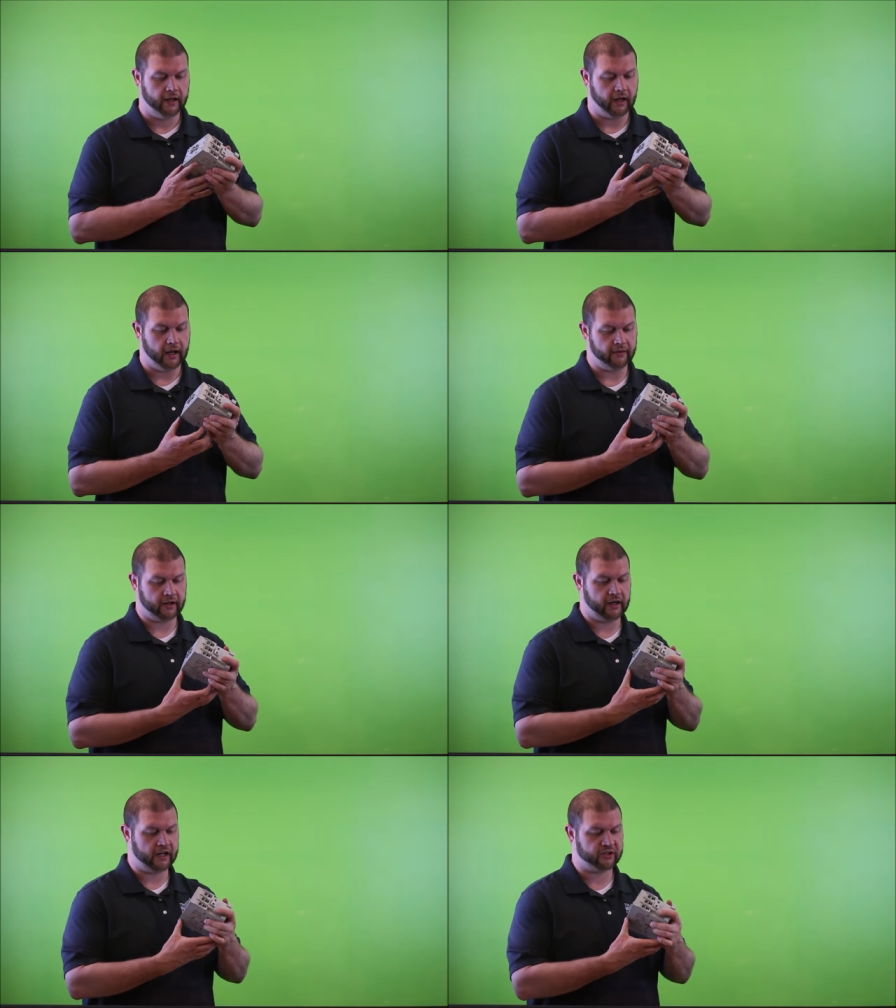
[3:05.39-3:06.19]
and the
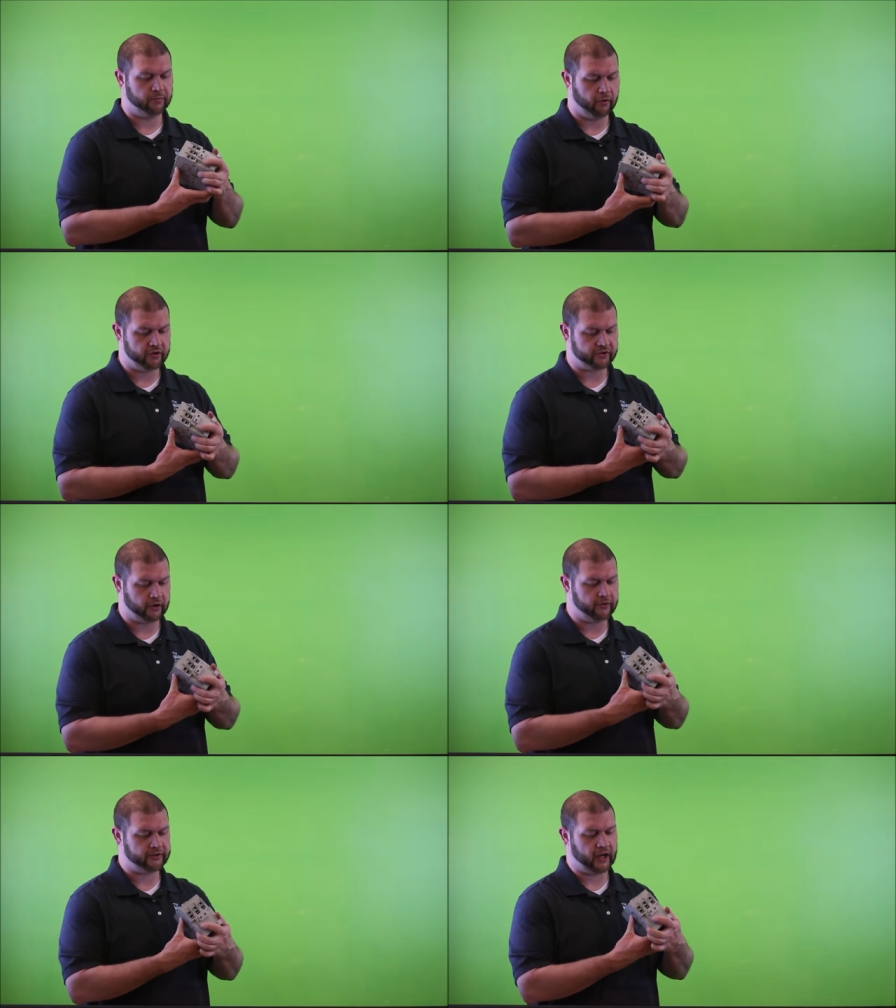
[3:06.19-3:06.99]
connection points are
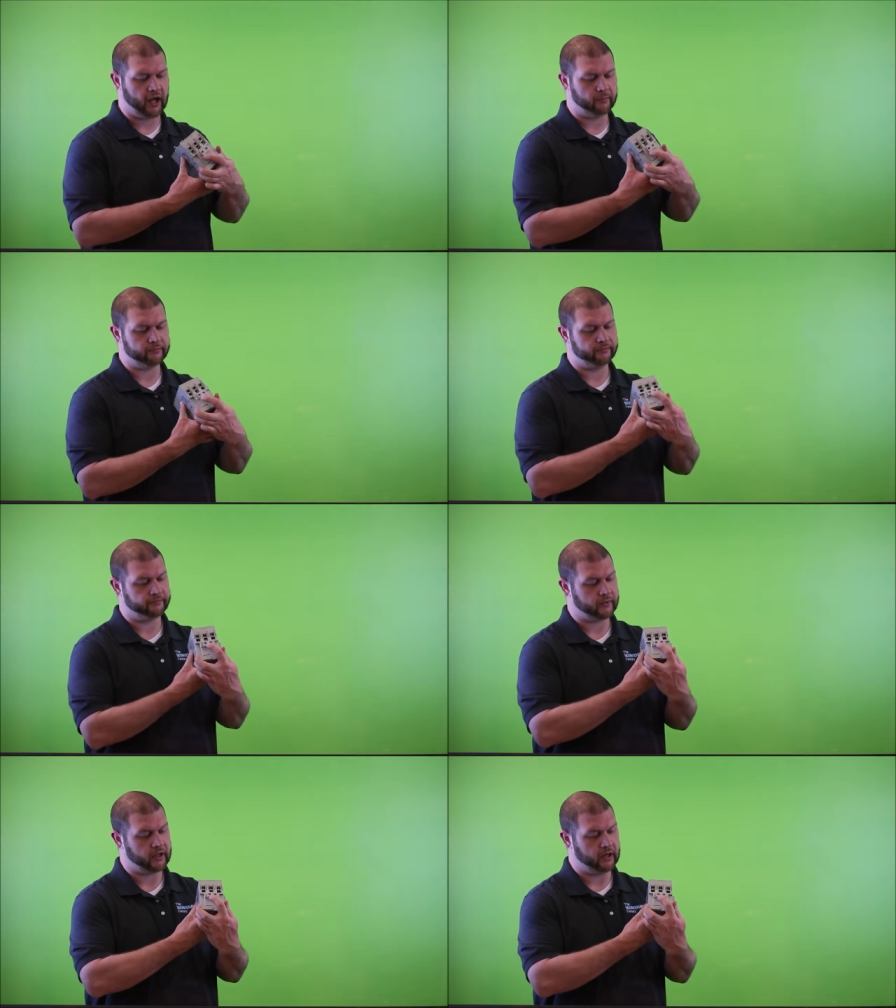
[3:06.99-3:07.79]
on the top.
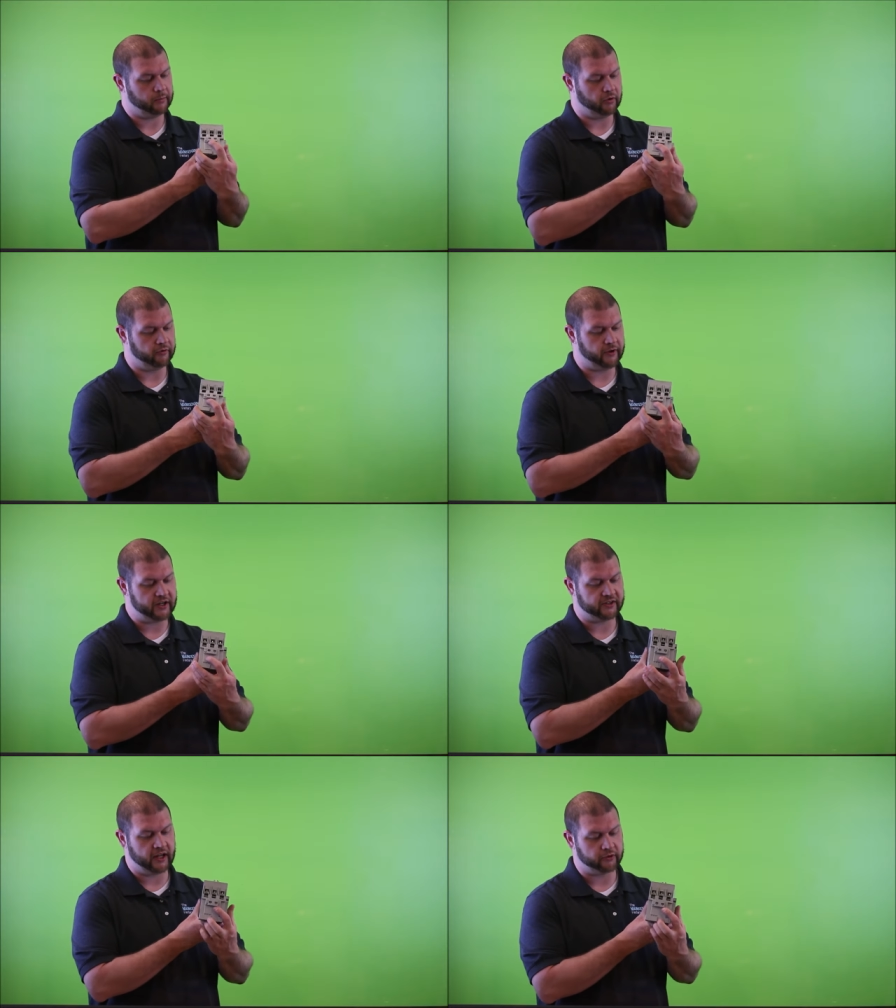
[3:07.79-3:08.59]
And I'm going to
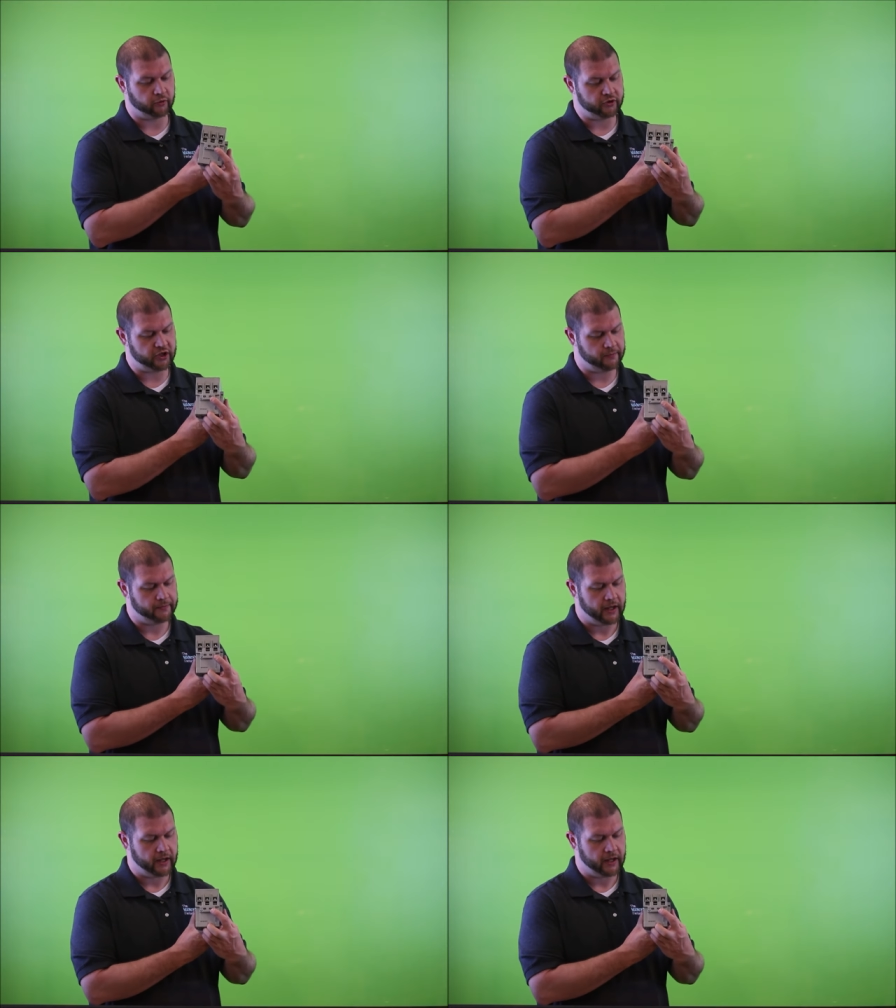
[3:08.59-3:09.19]
face that toward you.